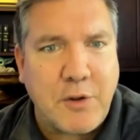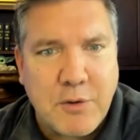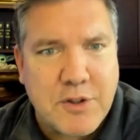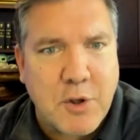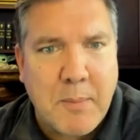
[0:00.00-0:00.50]

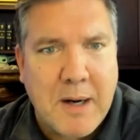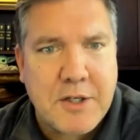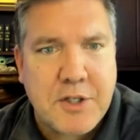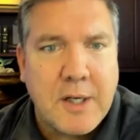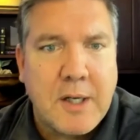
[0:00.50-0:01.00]
do so
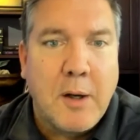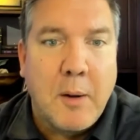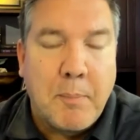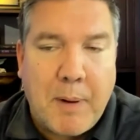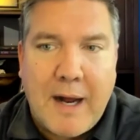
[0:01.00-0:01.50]
much,
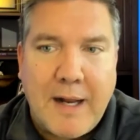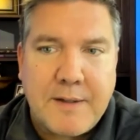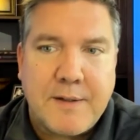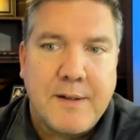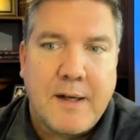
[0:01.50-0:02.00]

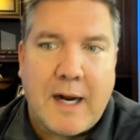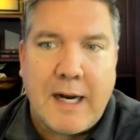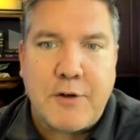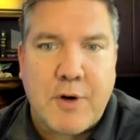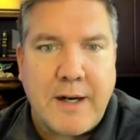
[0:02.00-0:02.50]
but
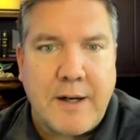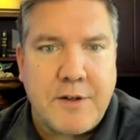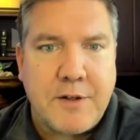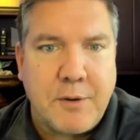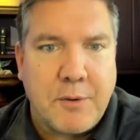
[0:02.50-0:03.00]
I try
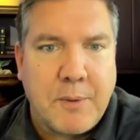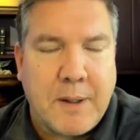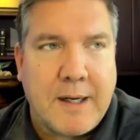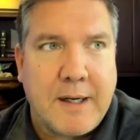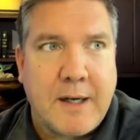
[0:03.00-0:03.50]

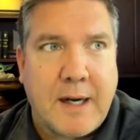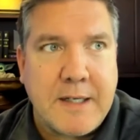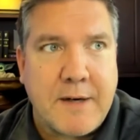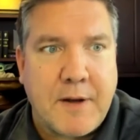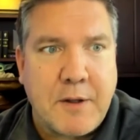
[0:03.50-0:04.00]
to
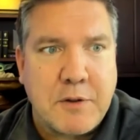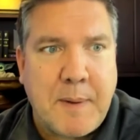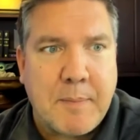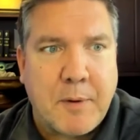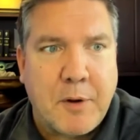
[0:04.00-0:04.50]
identify
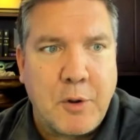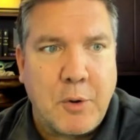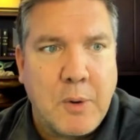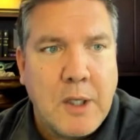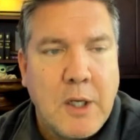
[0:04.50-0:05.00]
those people
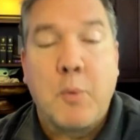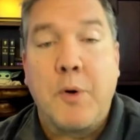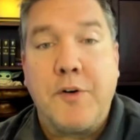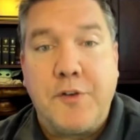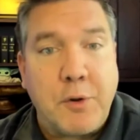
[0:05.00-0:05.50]
who
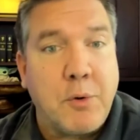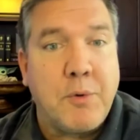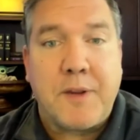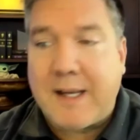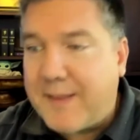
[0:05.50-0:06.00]
would
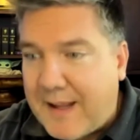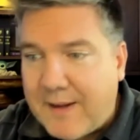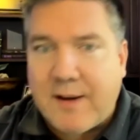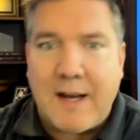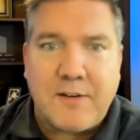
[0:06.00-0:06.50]
do
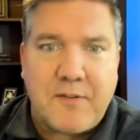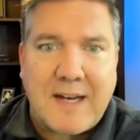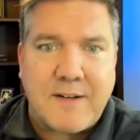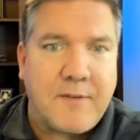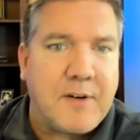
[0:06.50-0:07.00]
these kinds of
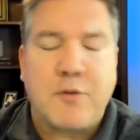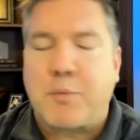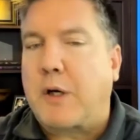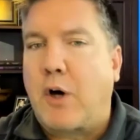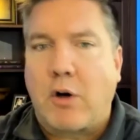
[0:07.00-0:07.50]

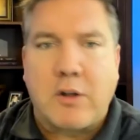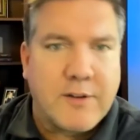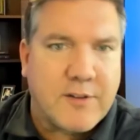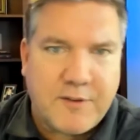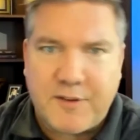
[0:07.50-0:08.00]
activities
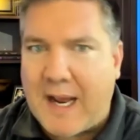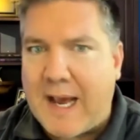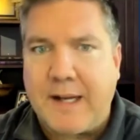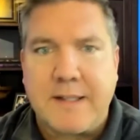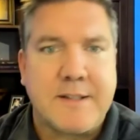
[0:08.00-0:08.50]
regardless of
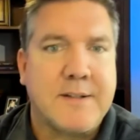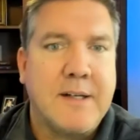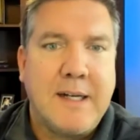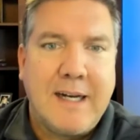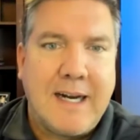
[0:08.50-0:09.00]

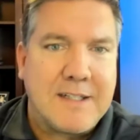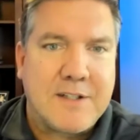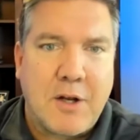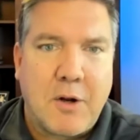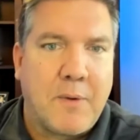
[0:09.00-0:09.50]
status.
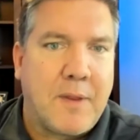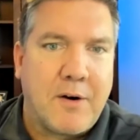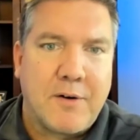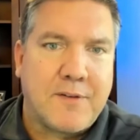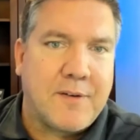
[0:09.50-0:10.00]
And so
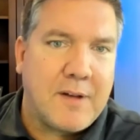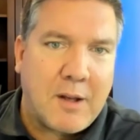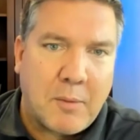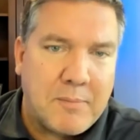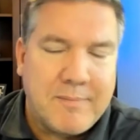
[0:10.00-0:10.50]
there's,
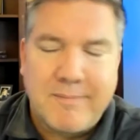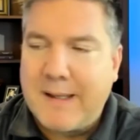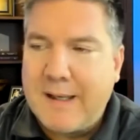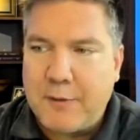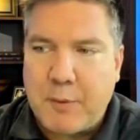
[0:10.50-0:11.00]

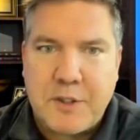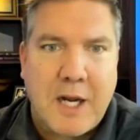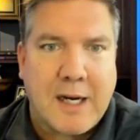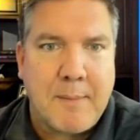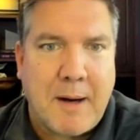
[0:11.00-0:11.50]
as we were
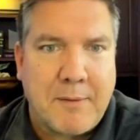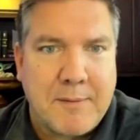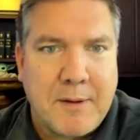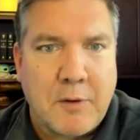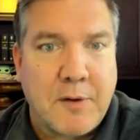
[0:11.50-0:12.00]
talking
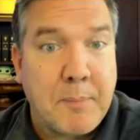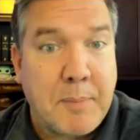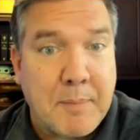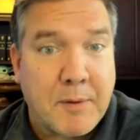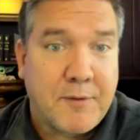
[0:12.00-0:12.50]
about,
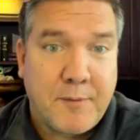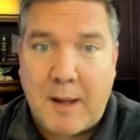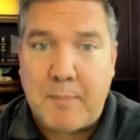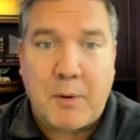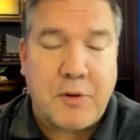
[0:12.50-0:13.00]
some people
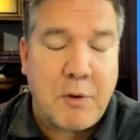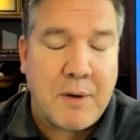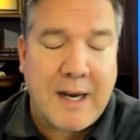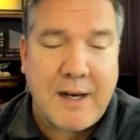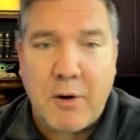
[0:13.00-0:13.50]
that both
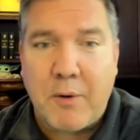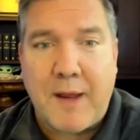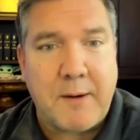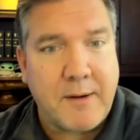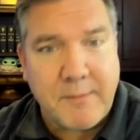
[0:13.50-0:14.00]
you and I know
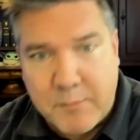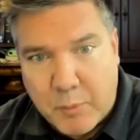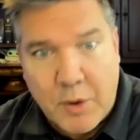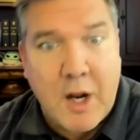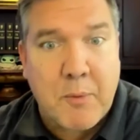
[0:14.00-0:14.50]
that
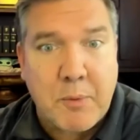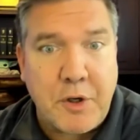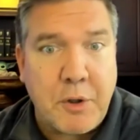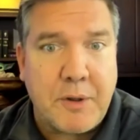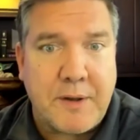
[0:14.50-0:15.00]
we're not
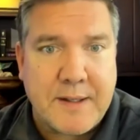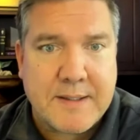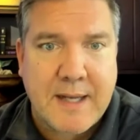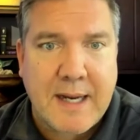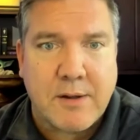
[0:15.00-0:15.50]
renewed in
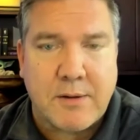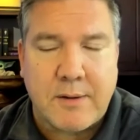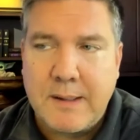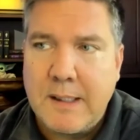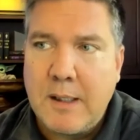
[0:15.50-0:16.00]
this
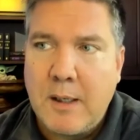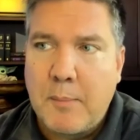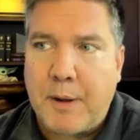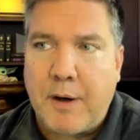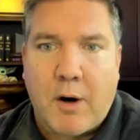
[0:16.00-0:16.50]
cycle,
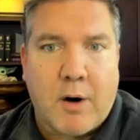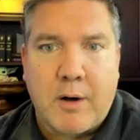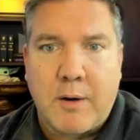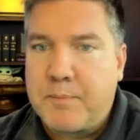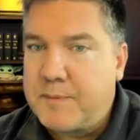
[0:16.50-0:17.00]
but
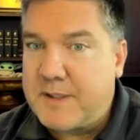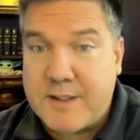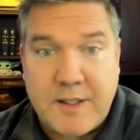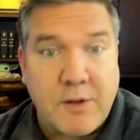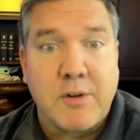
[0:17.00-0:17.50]
are
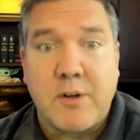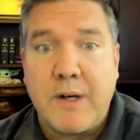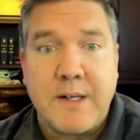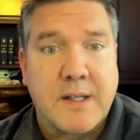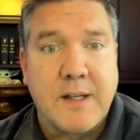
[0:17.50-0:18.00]
still
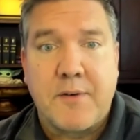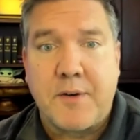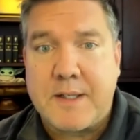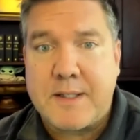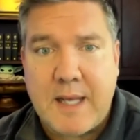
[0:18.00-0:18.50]
going to
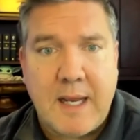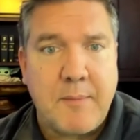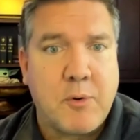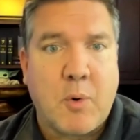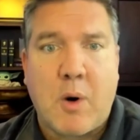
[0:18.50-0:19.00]
deliver the
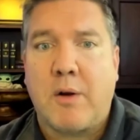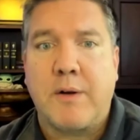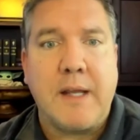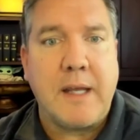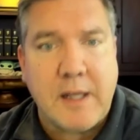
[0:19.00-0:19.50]
same
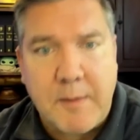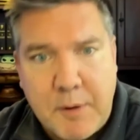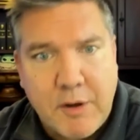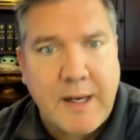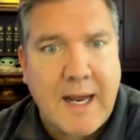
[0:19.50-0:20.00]
quality
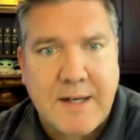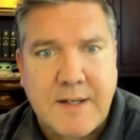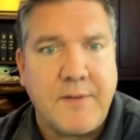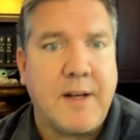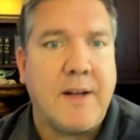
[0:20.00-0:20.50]
community
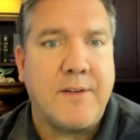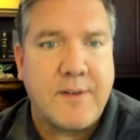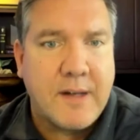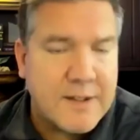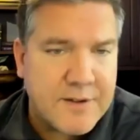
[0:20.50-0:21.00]

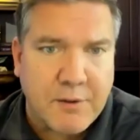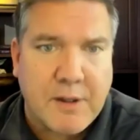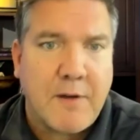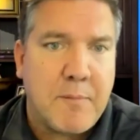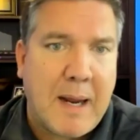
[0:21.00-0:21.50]
activities,
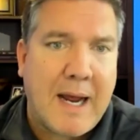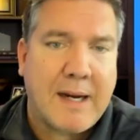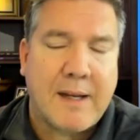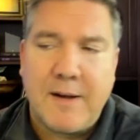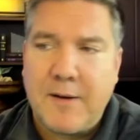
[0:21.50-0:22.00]
still give
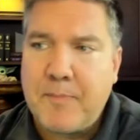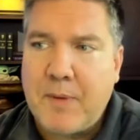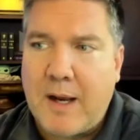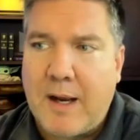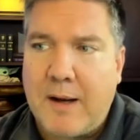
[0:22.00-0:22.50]
back.
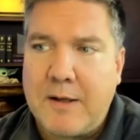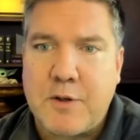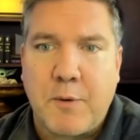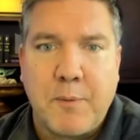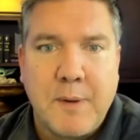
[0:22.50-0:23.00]

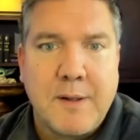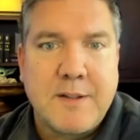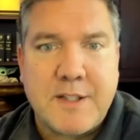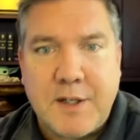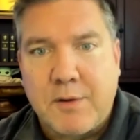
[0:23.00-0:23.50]
So
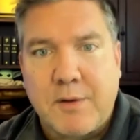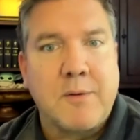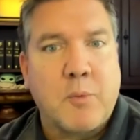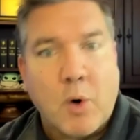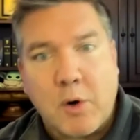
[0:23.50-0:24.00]

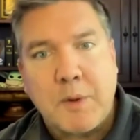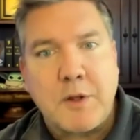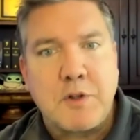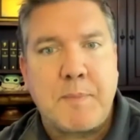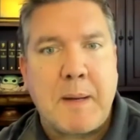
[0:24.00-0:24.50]
still work
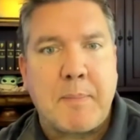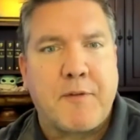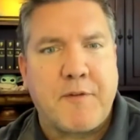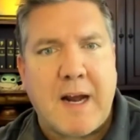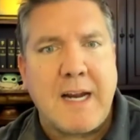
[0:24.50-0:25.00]
with those
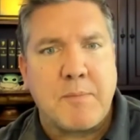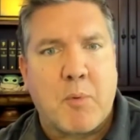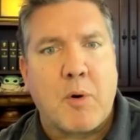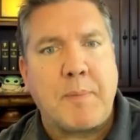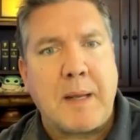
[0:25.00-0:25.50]
people,
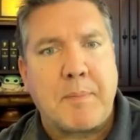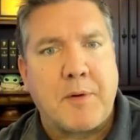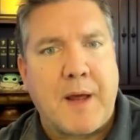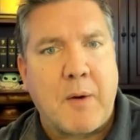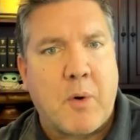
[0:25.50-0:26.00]
find more
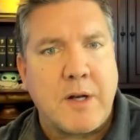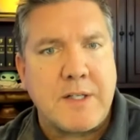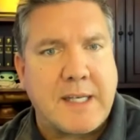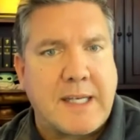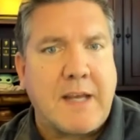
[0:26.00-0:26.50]
people that
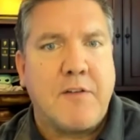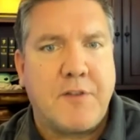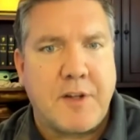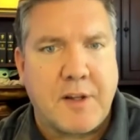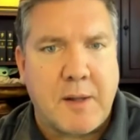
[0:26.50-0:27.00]
want to
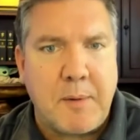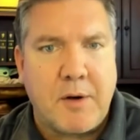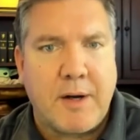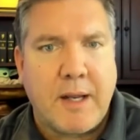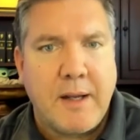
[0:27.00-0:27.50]
give to the
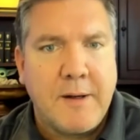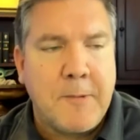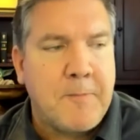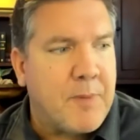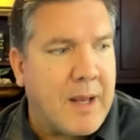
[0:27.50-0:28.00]
community
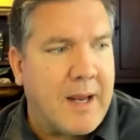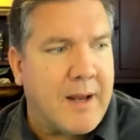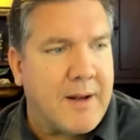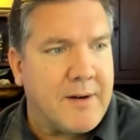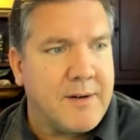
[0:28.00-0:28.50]

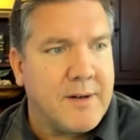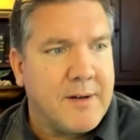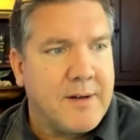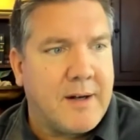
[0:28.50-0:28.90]
and